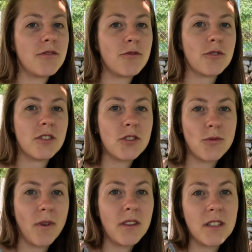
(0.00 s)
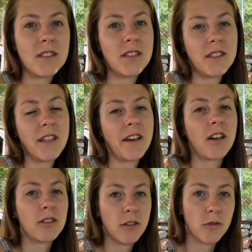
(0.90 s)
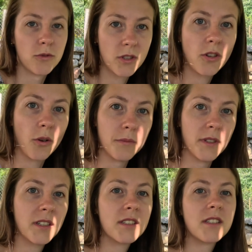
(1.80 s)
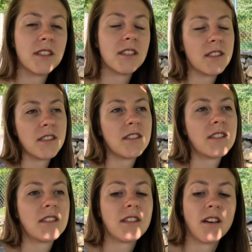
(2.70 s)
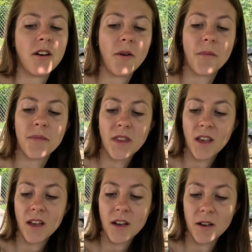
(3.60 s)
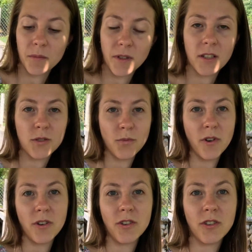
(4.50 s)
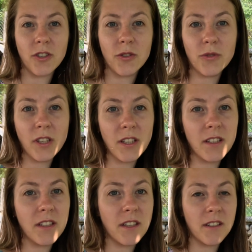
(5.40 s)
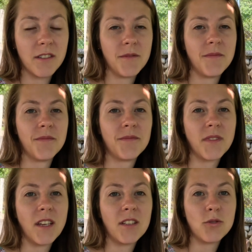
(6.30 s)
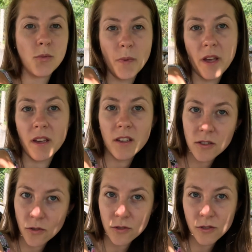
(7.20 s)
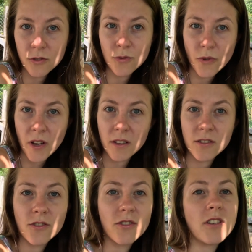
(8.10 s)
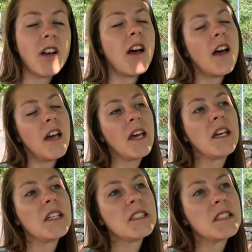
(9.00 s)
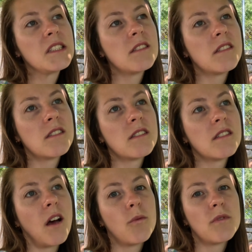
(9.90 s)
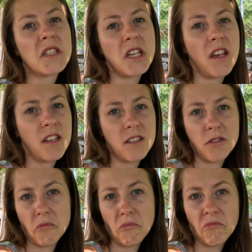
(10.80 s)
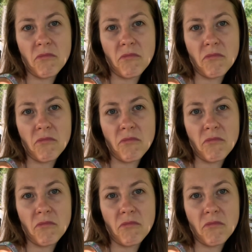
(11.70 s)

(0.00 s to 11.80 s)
For this one, this is like a closed complex. This is a place where you need to pay in order to enter, and I would say it's